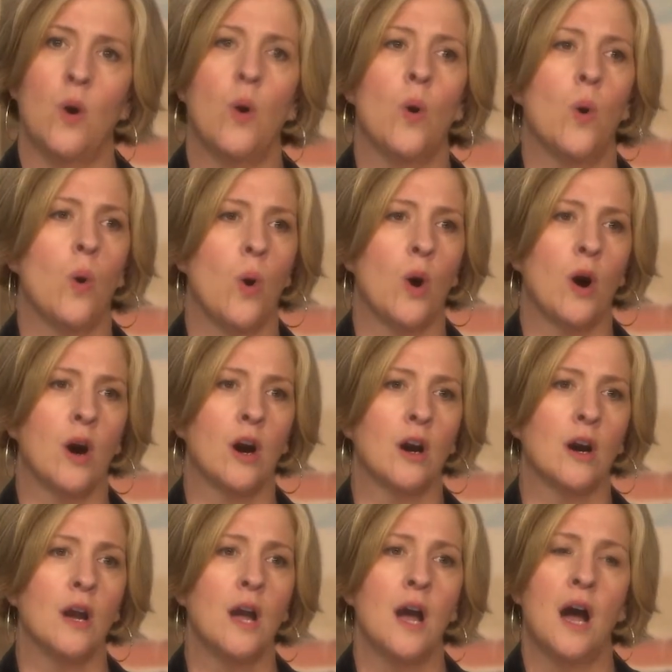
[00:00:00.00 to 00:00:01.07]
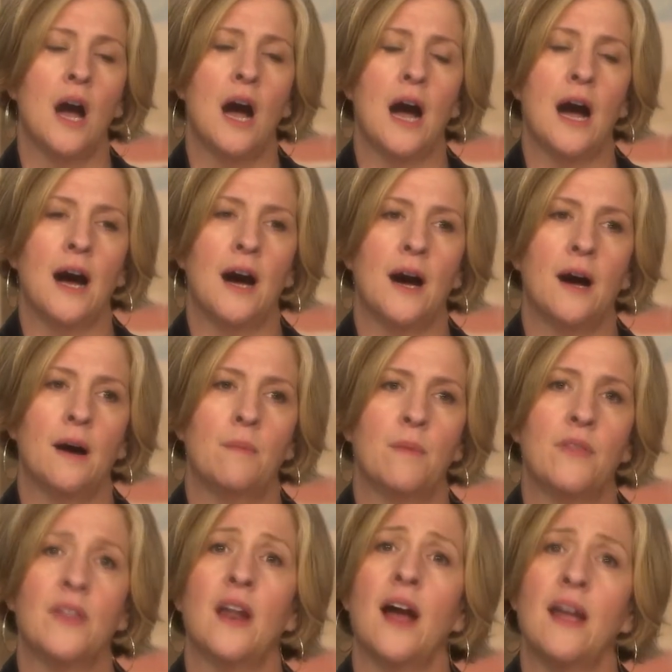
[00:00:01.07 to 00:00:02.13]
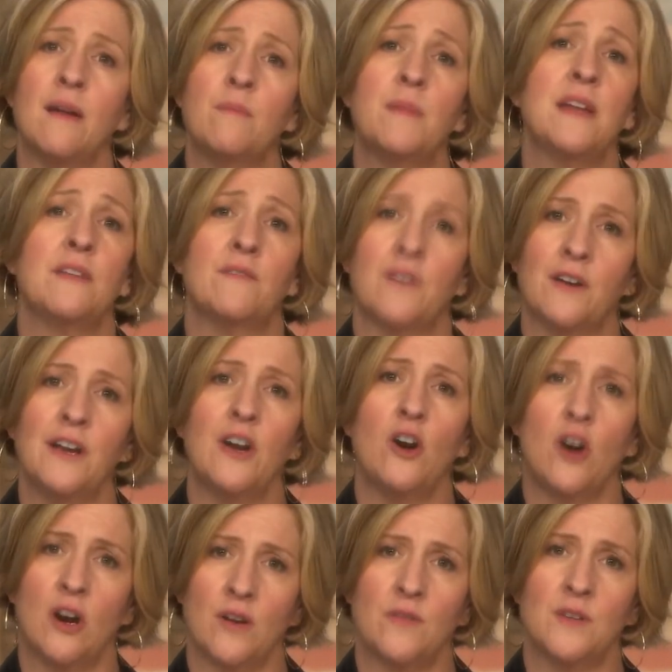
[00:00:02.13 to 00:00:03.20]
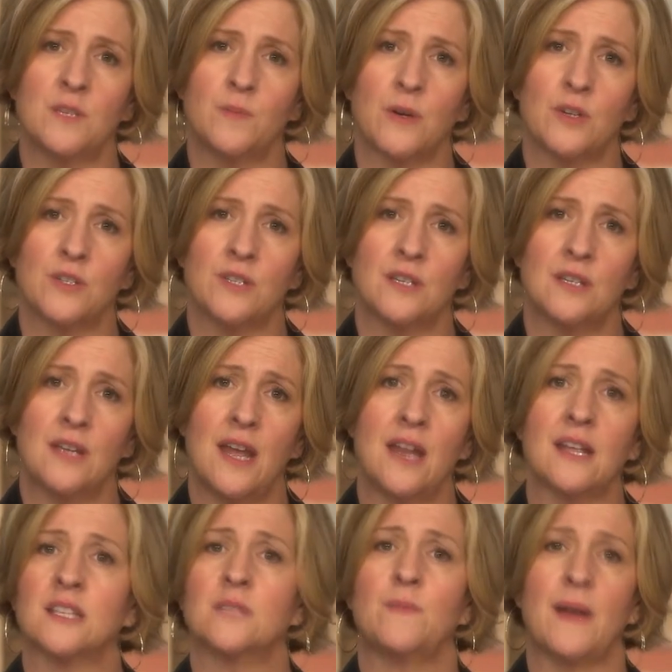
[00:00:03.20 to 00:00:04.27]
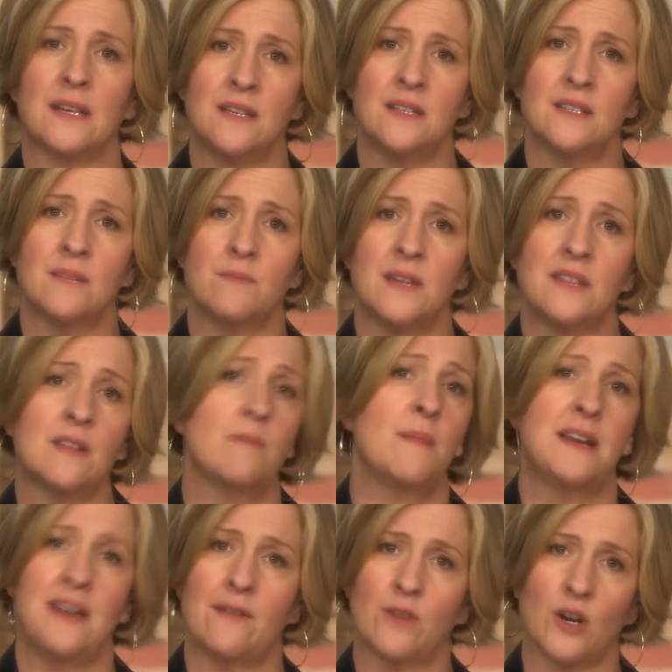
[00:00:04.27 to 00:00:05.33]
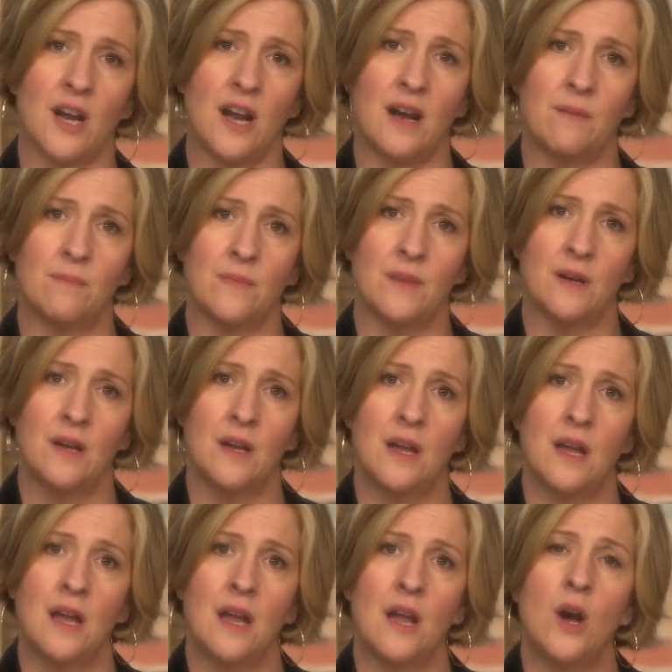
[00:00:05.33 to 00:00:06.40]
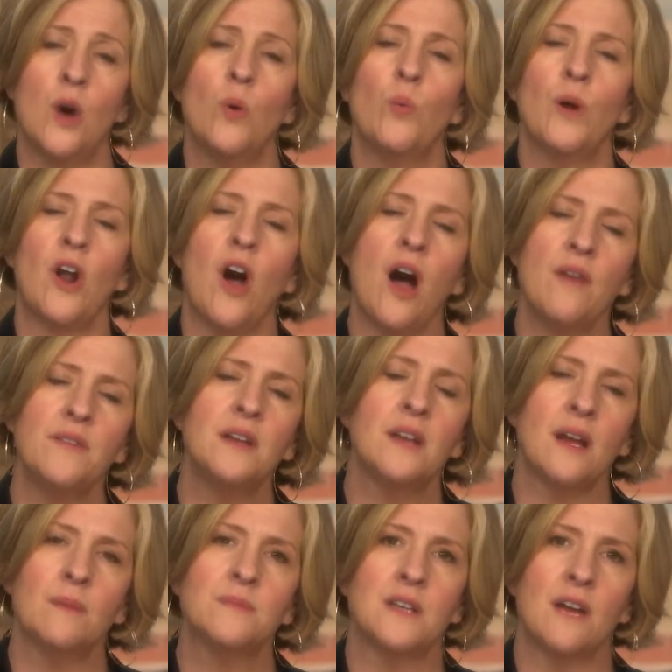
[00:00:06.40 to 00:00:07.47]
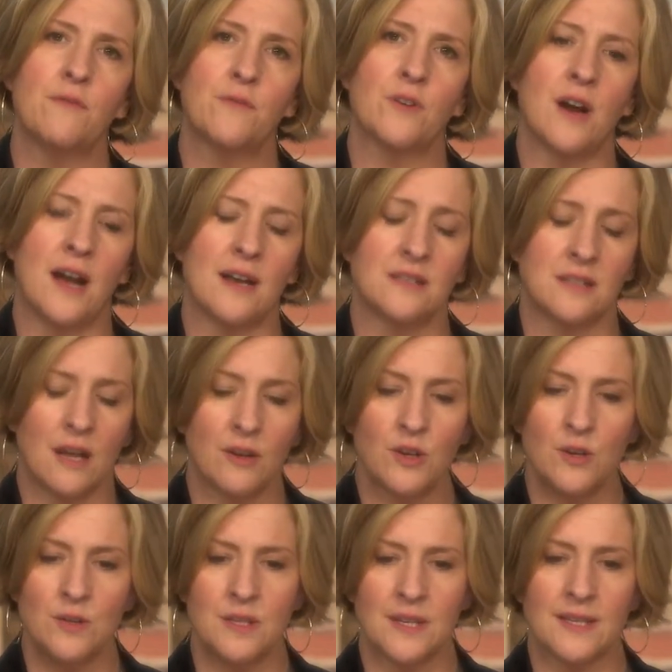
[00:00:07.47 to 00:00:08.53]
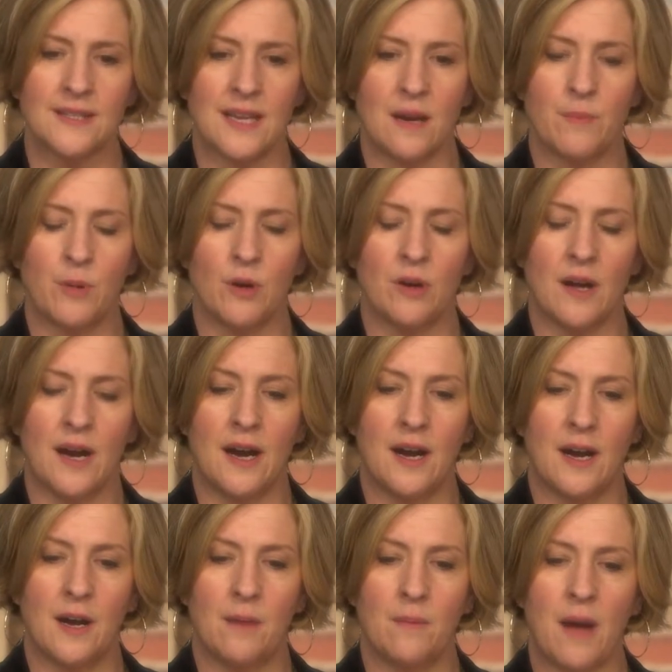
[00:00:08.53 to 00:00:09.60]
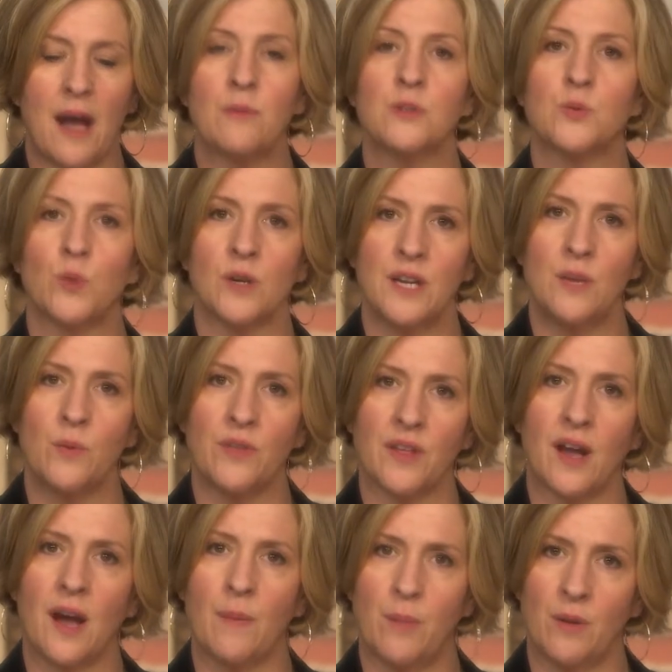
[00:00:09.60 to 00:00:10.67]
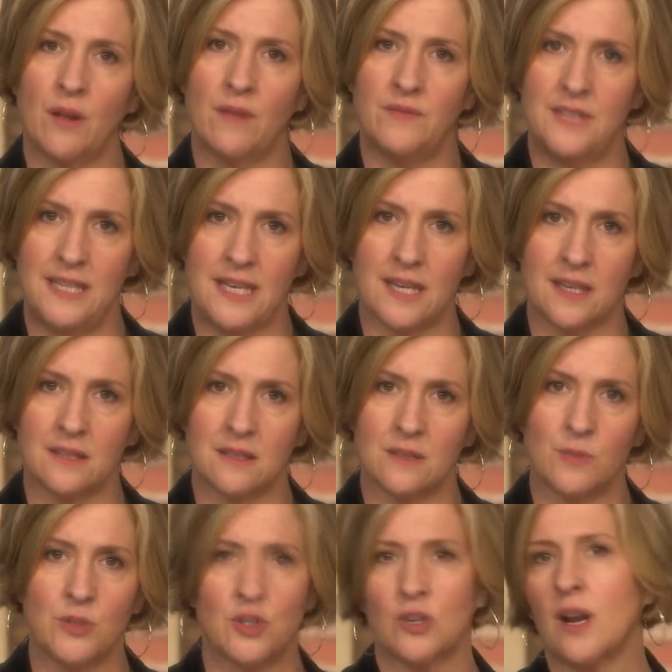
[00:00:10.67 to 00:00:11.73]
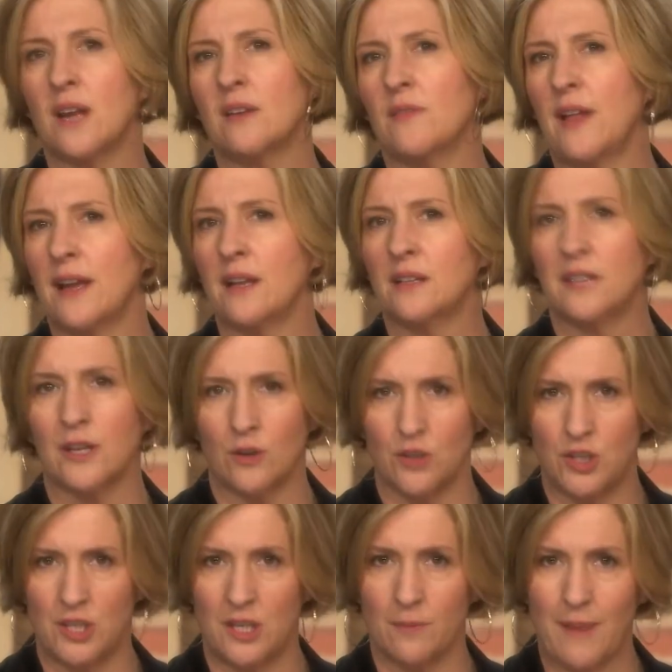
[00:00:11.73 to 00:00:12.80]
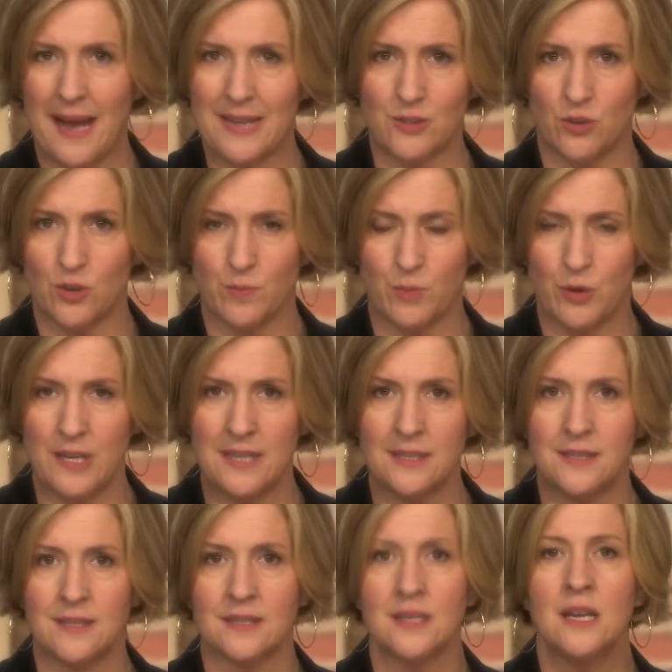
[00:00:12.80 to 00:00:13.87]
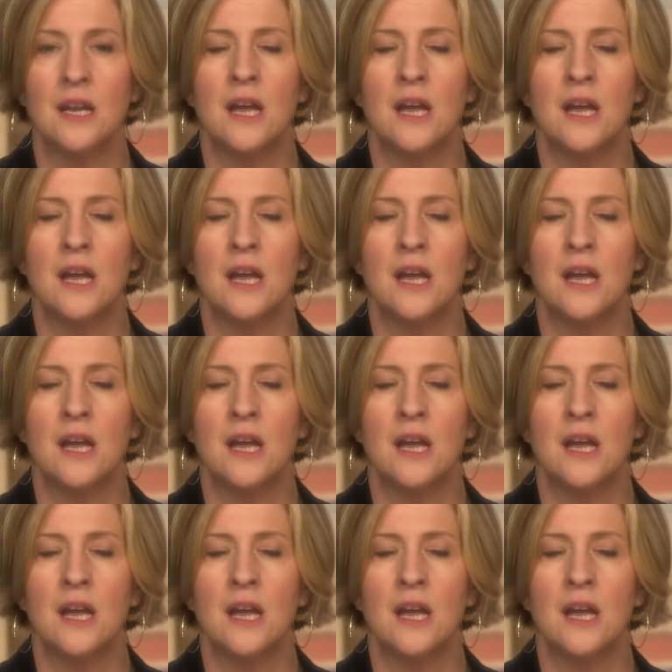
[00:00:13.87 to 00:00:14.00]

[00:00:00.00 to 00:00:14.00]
Or that I am being very hard on this person and expecting something that may never come. What often comes up for us, and I'll use an example. I was working with a couple of deacons, which are kind of like clergy or pastors, priests.